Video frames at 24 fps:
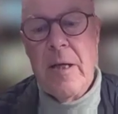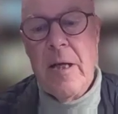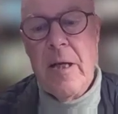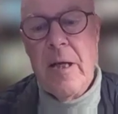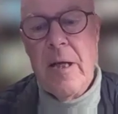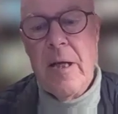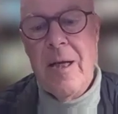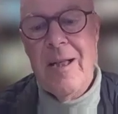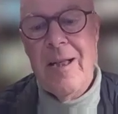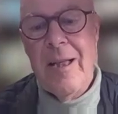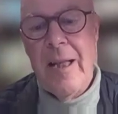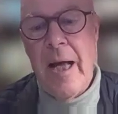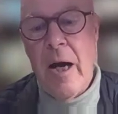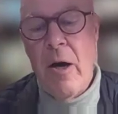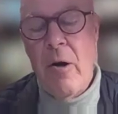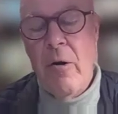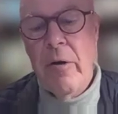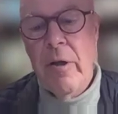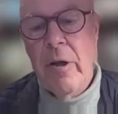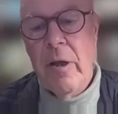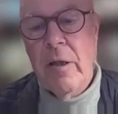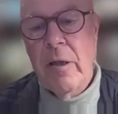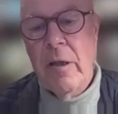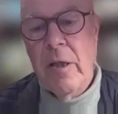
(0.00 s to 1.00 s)

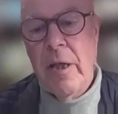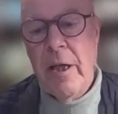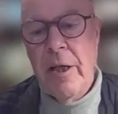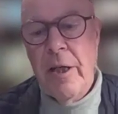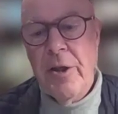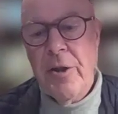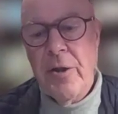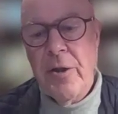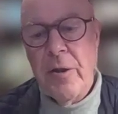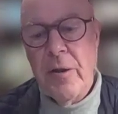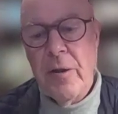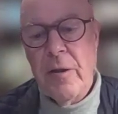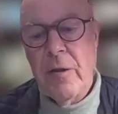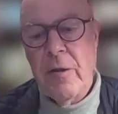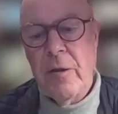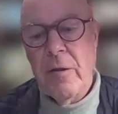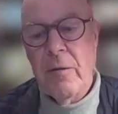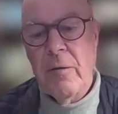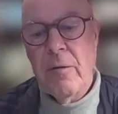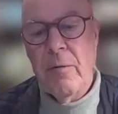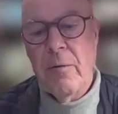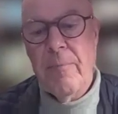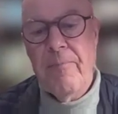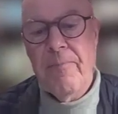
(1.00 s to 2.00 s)
allowing a nation
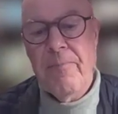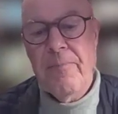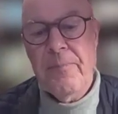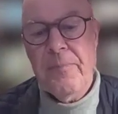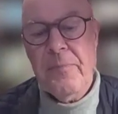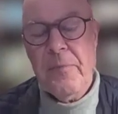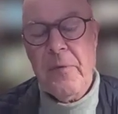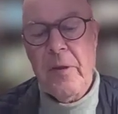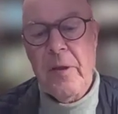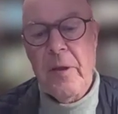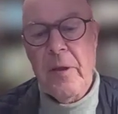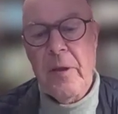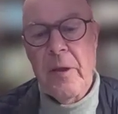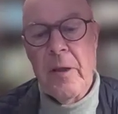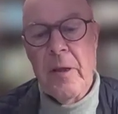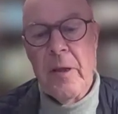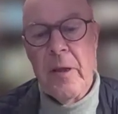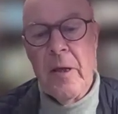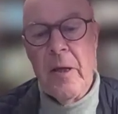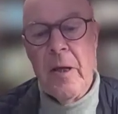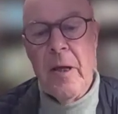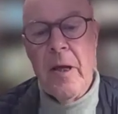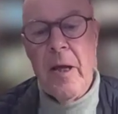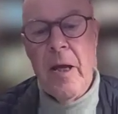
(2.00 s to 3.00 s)
to
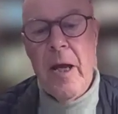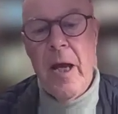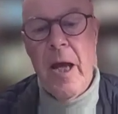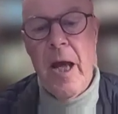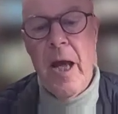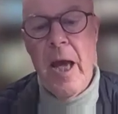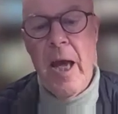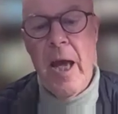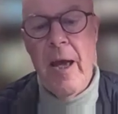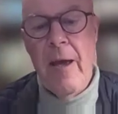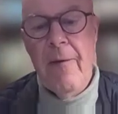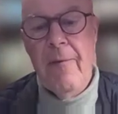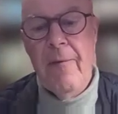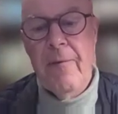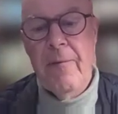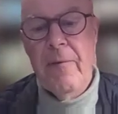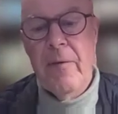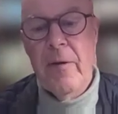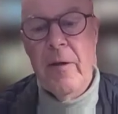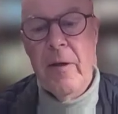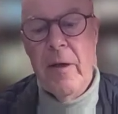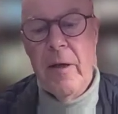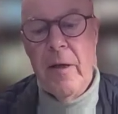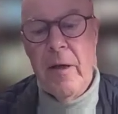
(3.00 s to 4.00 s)

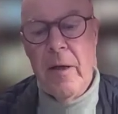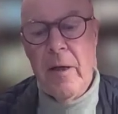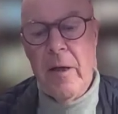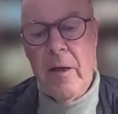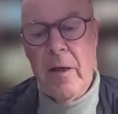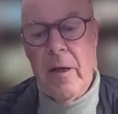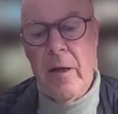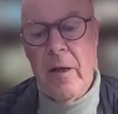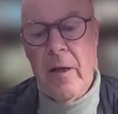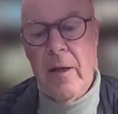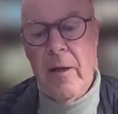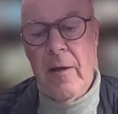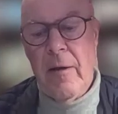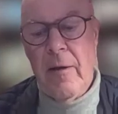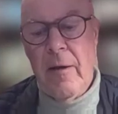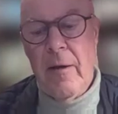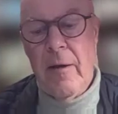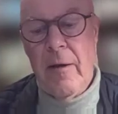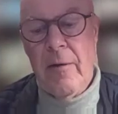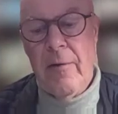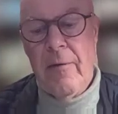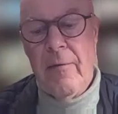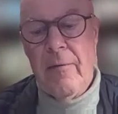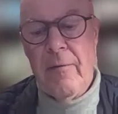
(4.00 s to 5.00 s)
have
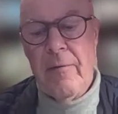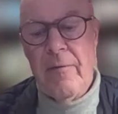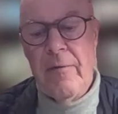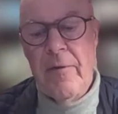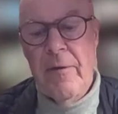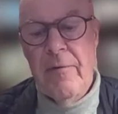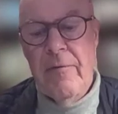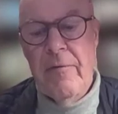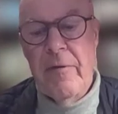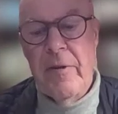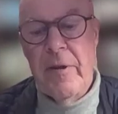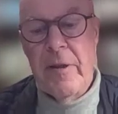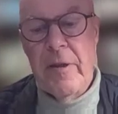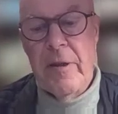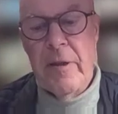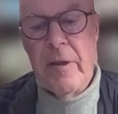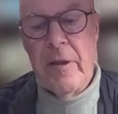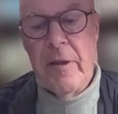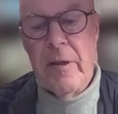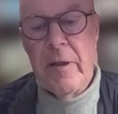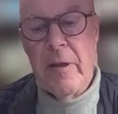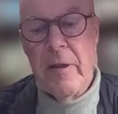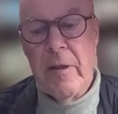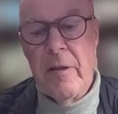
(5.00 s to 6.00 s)
vivid
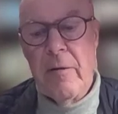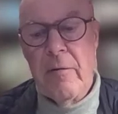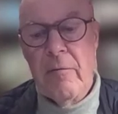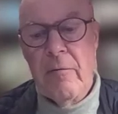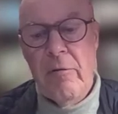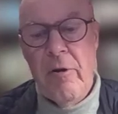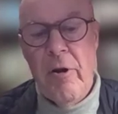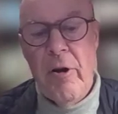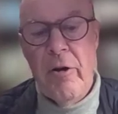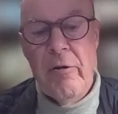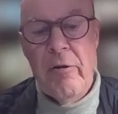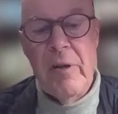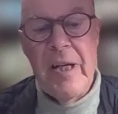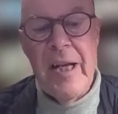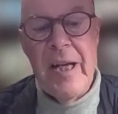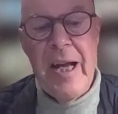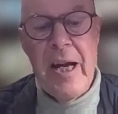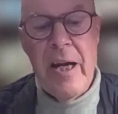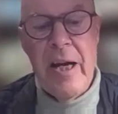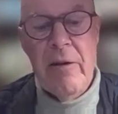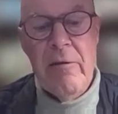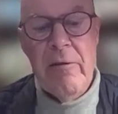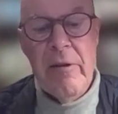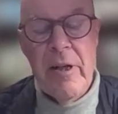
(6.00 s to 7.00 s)
rural
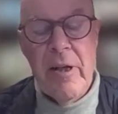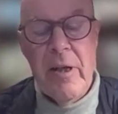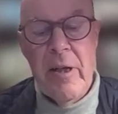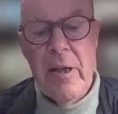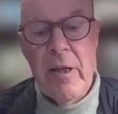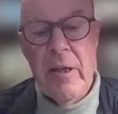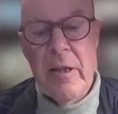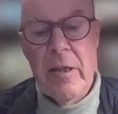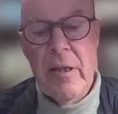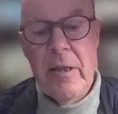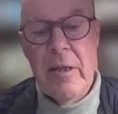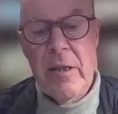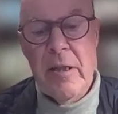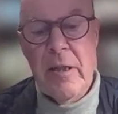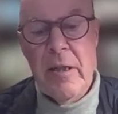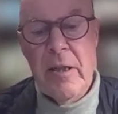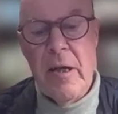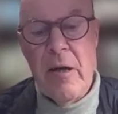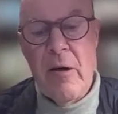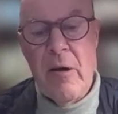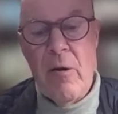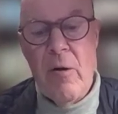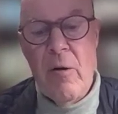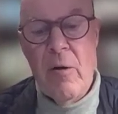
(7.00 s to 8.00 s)
areas,
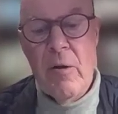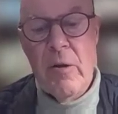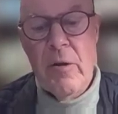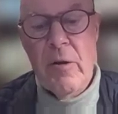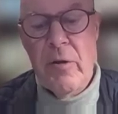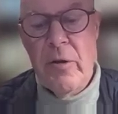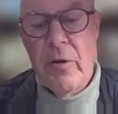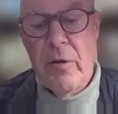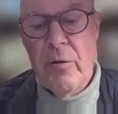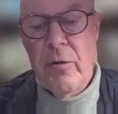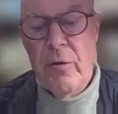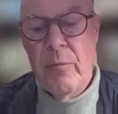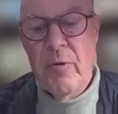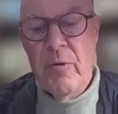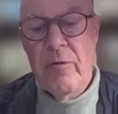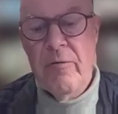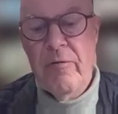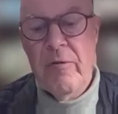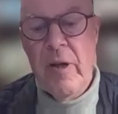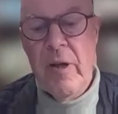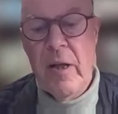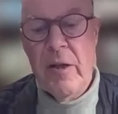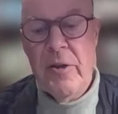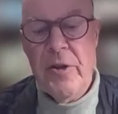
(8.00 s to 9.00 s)
also in terms of
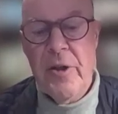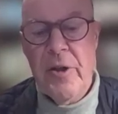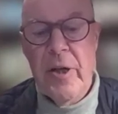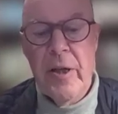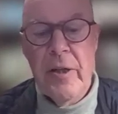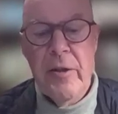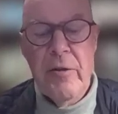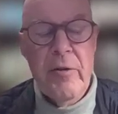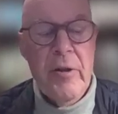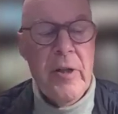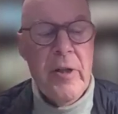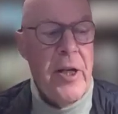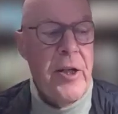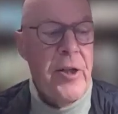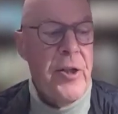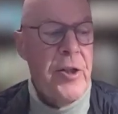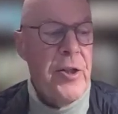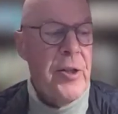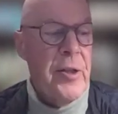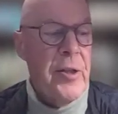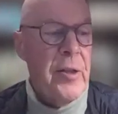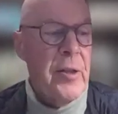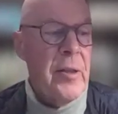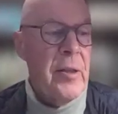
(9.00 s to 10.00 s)
culture,
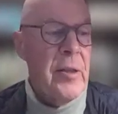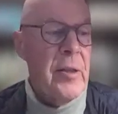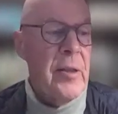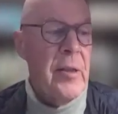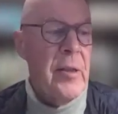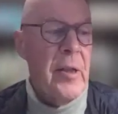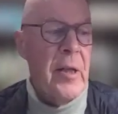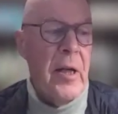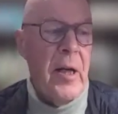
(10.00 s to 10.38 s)
education,